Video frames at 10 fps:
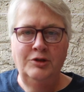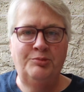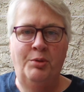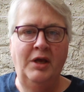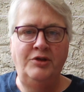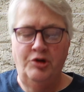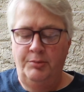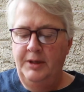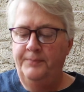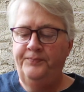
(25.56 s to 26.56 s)
Spring and
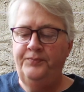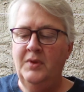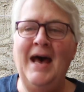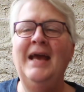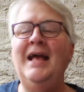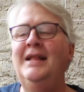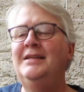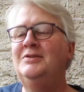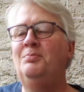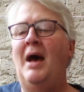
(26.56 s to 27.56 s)
I got
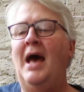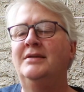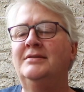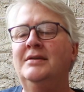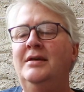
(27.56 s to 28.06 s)
this box